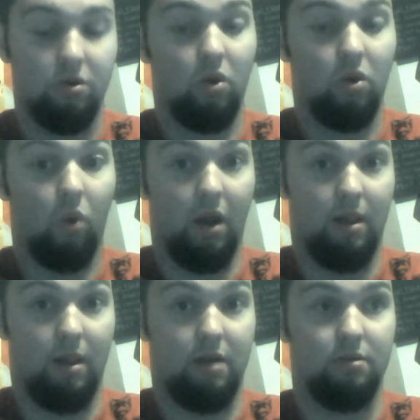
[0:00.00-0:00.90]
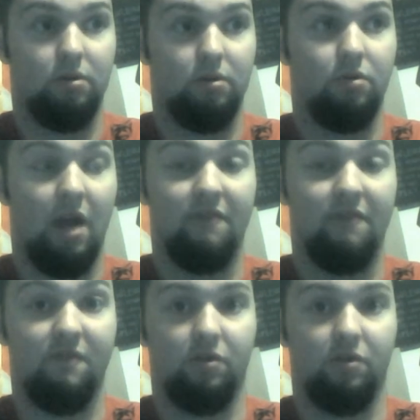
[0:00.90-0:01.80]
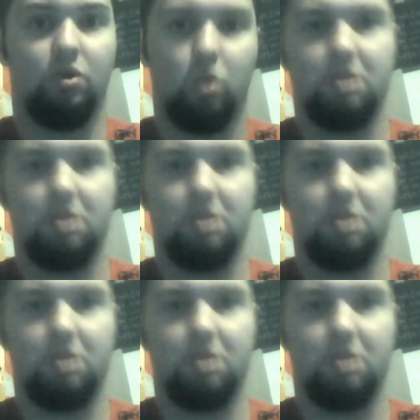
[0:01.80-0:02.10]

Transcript: You know quite a lot. You have a very